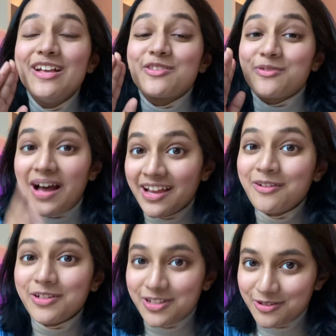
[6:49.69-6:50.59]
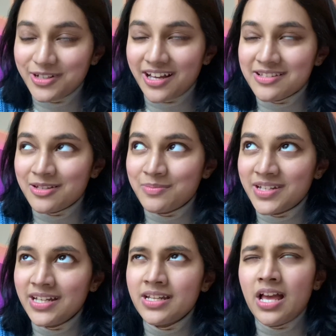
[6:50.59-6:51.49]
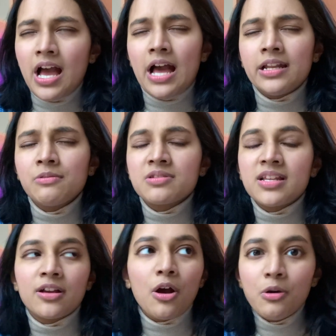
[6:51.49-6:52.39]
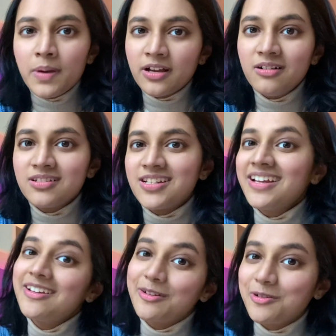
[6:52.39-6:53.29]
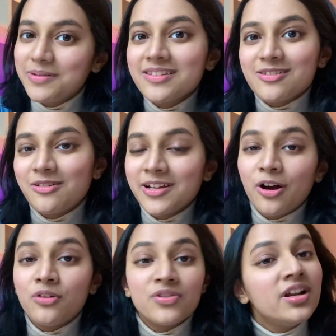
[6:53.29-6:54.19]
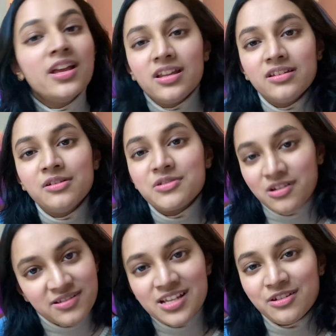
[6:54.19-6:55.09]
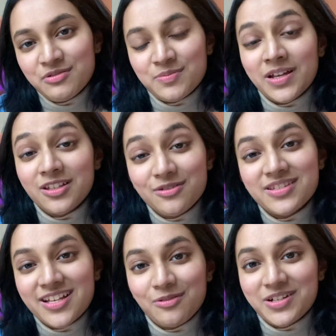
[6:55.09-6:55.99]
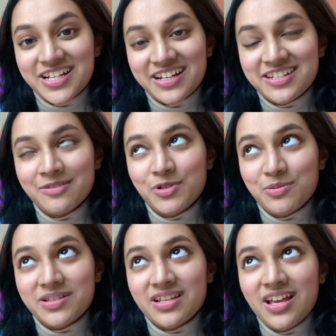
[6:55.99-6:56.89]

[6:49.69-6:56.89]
So I got a UCAS update and I was like, oh my God, did I get a Queen's early offer? No, it turns out it was my UCL rejection, which was